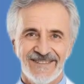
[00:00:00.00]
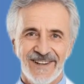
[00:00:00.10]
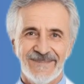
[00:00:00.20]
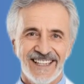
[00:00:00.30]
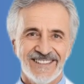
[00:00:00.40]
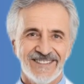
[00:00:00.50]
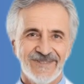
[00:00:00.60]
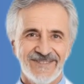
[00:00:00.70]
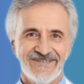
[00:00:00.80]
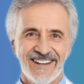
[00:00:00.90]
Your muscles
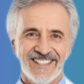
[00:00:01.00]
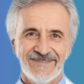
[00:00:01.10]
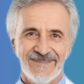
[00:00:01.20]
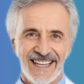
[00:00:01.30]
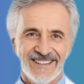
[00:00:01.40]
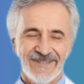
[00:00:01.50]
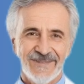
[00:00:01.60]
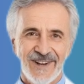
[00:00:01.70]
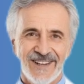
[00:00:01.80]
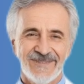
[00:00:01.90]
will function better the
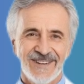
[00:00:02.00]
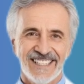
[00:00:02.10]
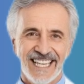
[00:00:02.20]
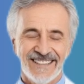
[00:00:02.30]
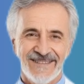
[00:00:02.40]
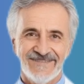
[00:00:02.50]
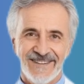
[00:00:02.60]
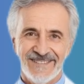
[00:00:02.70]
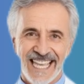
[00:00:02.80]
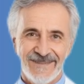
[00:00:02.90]
more you protect them
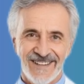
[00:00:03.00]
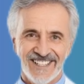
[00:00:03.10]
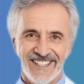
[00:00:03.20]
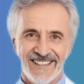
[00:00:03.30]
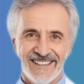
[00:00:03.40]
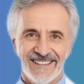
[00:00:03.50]
from damage.